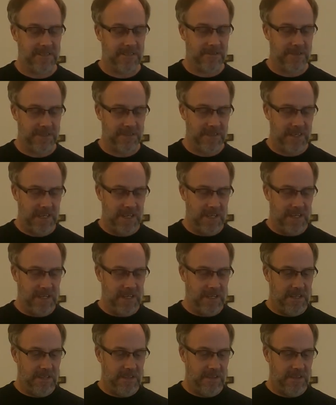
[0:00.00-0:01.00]
So it's
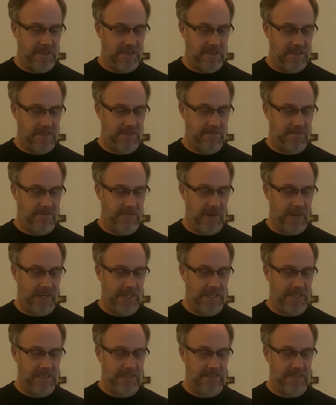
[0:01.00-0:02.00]

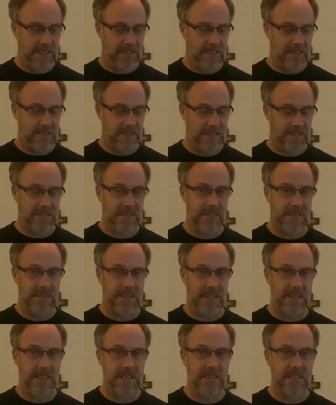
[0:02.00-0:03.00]
Friday, Saturday,
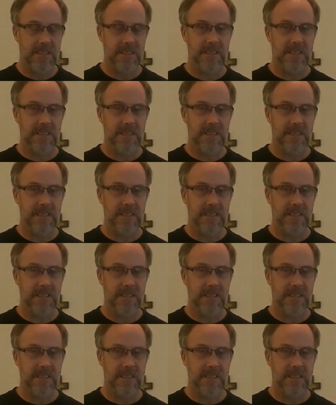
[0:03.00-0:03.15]
Sunday.